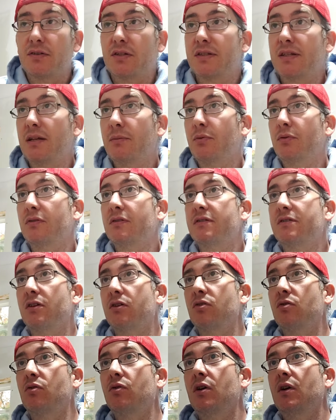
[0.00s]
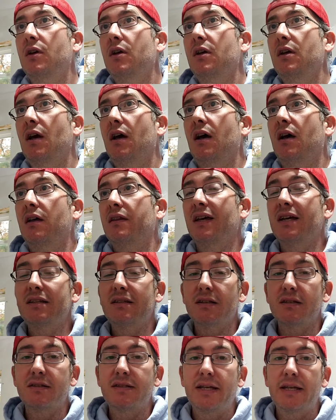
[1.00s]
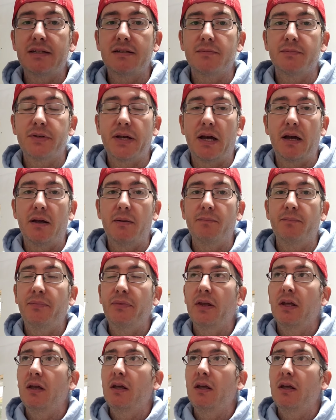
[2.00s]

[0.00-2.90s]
for example. So that does take some time.